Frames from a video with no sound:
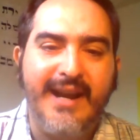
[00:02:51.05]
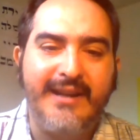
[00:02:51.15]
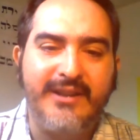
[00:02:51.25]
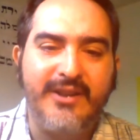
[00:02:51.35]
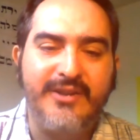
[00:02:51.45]

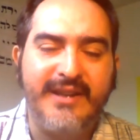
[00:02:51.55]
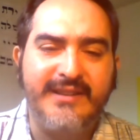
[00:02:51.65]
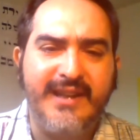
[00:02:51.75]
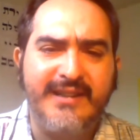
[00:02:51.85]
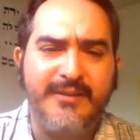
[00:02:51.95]
And
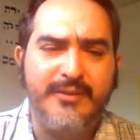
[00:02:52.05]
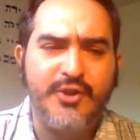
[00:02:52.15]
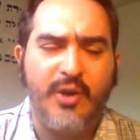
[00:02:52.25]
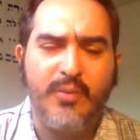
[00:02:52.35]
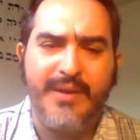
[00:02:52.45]
then
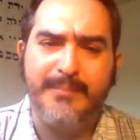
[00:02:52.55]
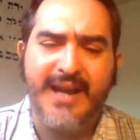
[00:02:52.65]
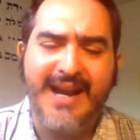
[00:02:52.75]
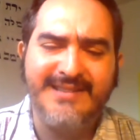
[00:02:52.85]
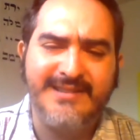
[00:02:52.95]
Shockwave
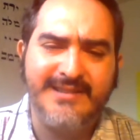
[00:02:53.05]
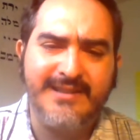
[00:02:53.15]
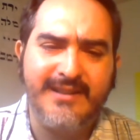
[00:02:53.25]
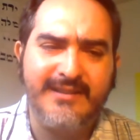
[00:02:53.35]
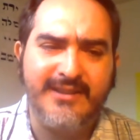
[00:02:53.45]
blasts